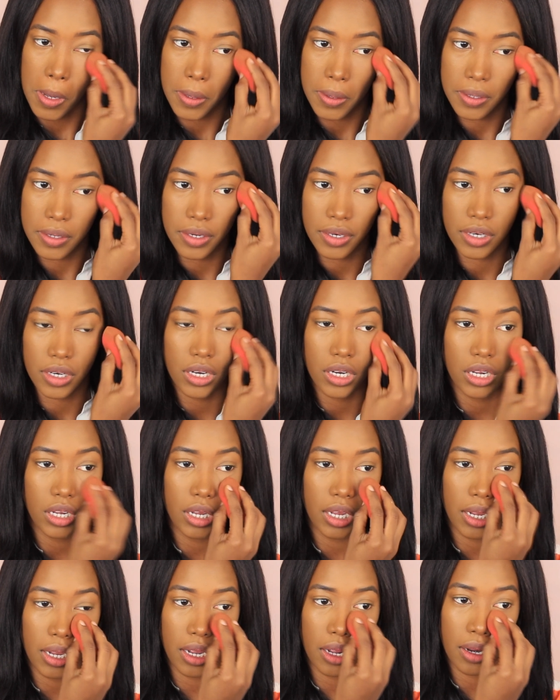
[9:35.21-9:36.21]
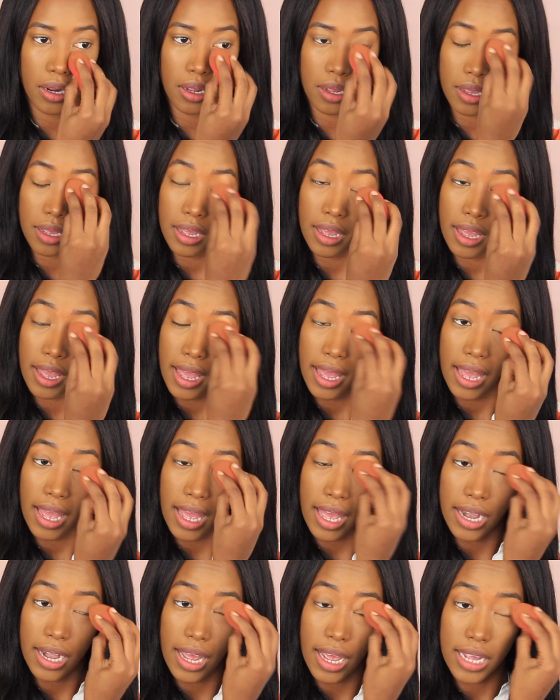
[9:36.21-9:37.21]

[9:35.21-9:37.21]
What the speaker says: under here, and